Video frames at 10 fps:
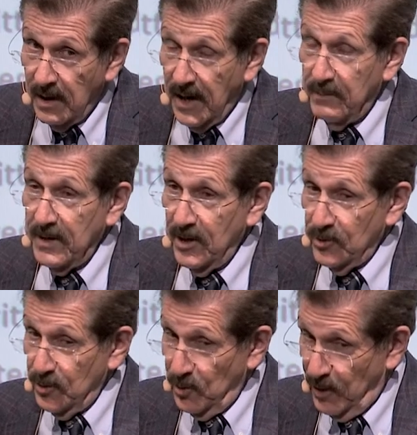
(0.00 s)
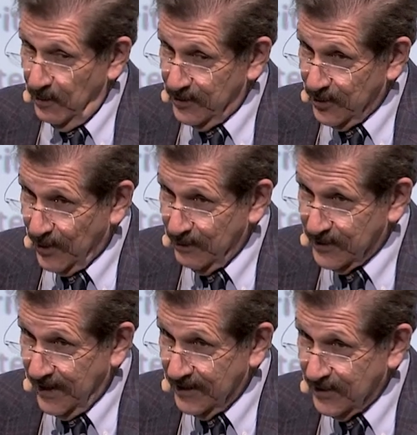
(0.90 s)
I mean, under normal
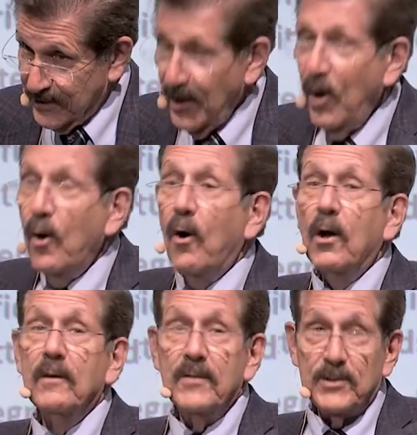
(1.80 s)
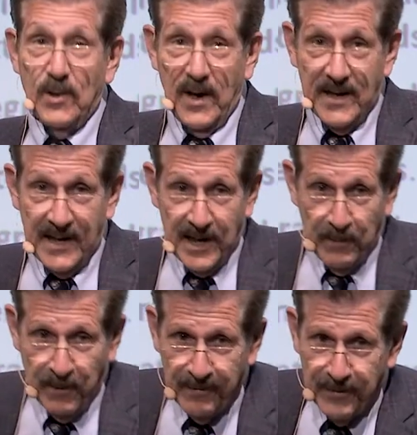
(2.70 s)
circumstances, all of us know how to get
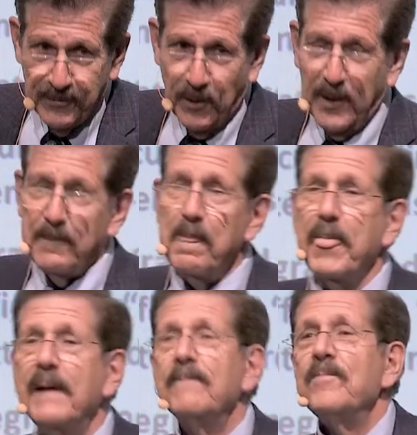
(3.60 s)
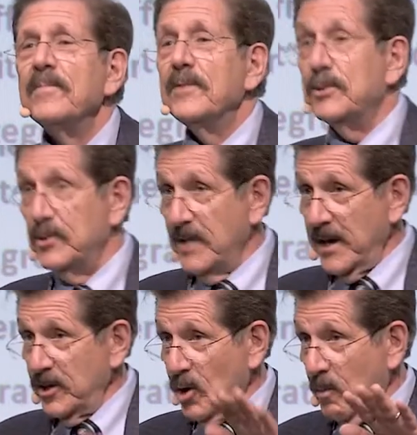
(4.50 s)
up off the floor. This is
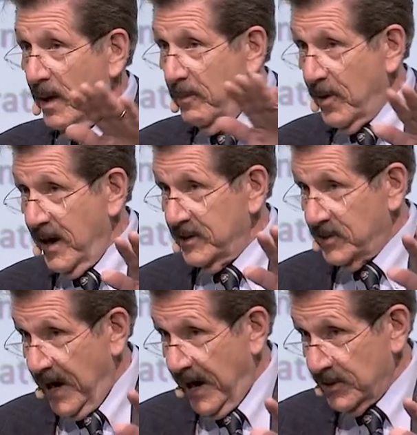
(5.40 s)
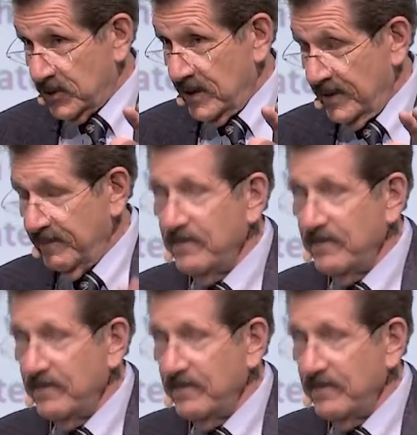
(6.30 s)
not a Nobel Prize task.